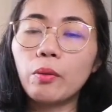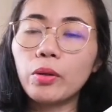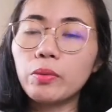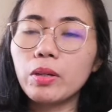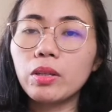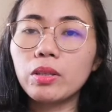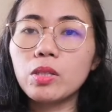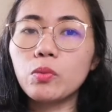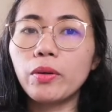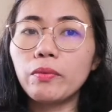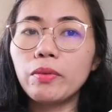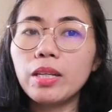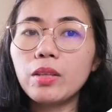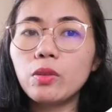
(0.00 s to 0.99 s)
what we
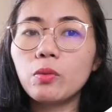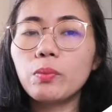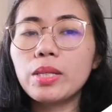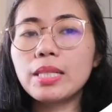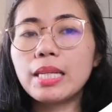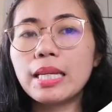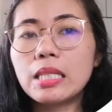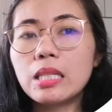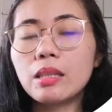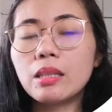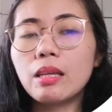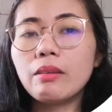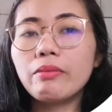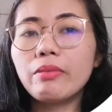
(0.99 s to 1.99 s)
call this one. We need to be
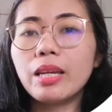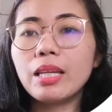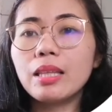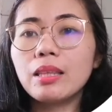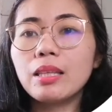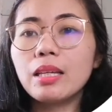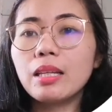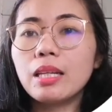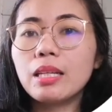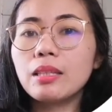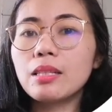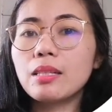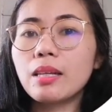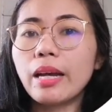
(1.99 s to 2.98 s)
sensitive in
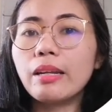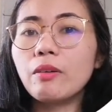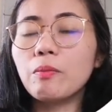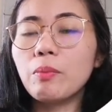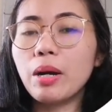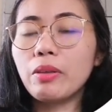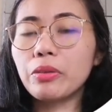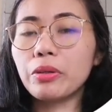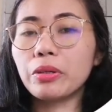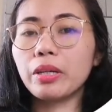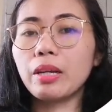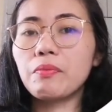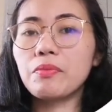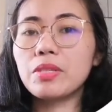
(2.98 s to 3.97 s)
dealing this kind of
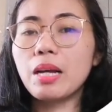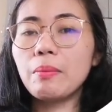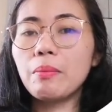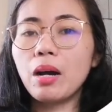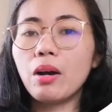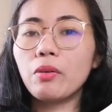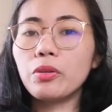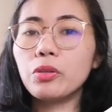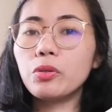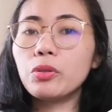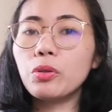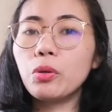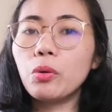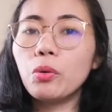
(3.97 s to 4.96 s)
matter. If
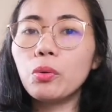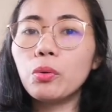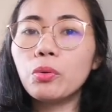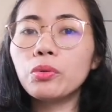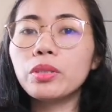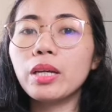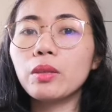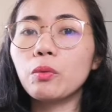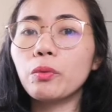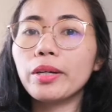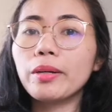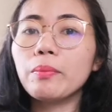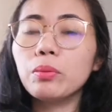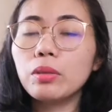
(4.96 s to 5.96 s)
somehow you know
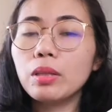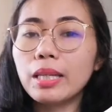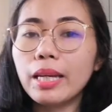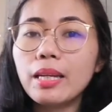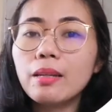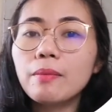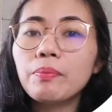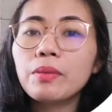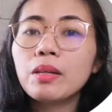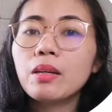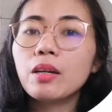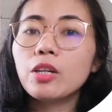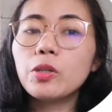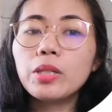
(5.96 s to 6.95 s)
that we're
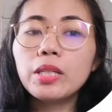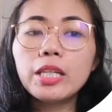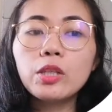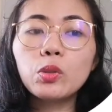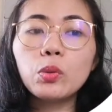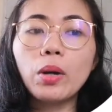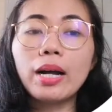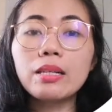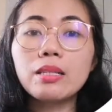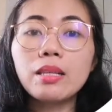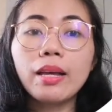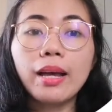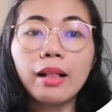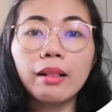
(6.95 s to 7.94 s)
bullied, you need
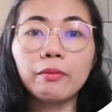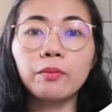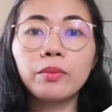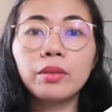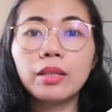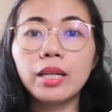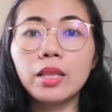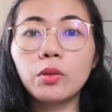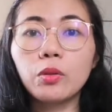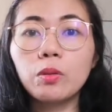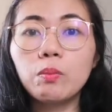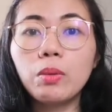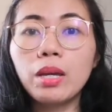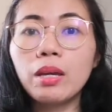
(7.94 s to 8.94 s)
to ask help.
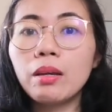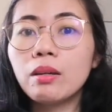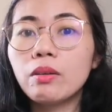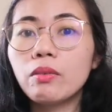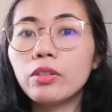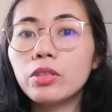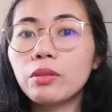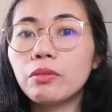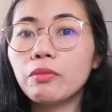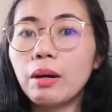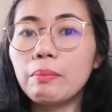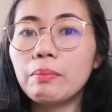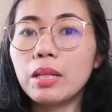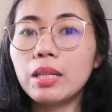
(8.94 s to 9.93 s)
It could be
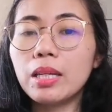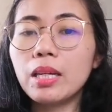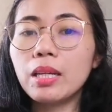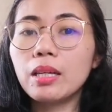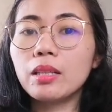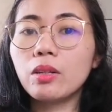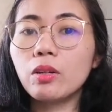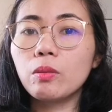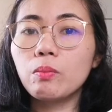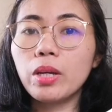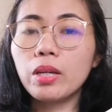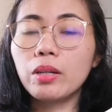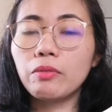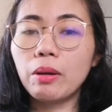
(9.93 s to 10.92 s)
with your family,
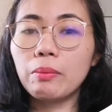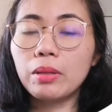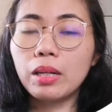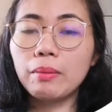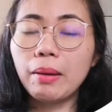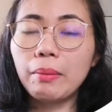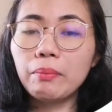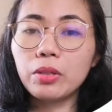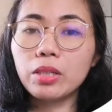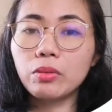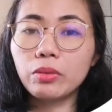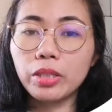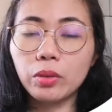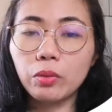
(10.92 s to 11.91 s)
it could be your family
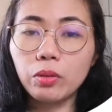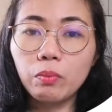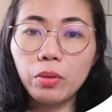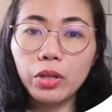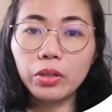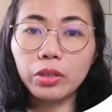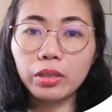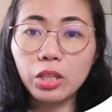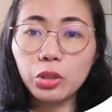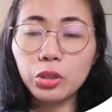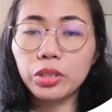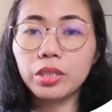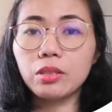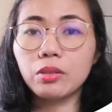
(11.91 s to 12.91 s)
members, or it could be
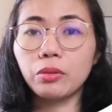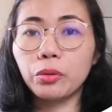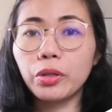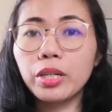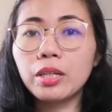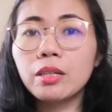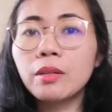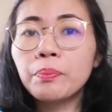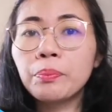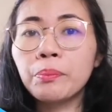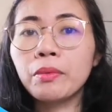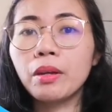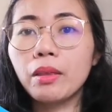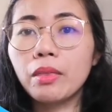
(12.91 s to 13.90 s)
your teachers
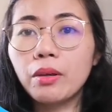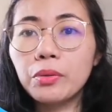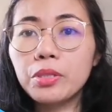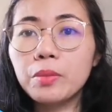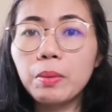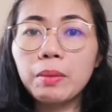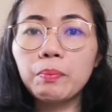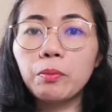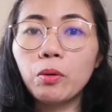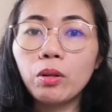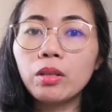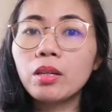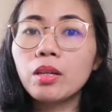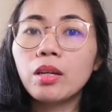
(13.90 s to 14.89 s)
or those
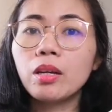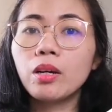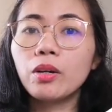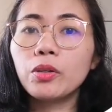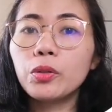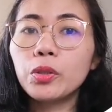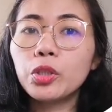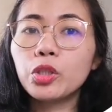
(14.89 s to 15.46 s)
people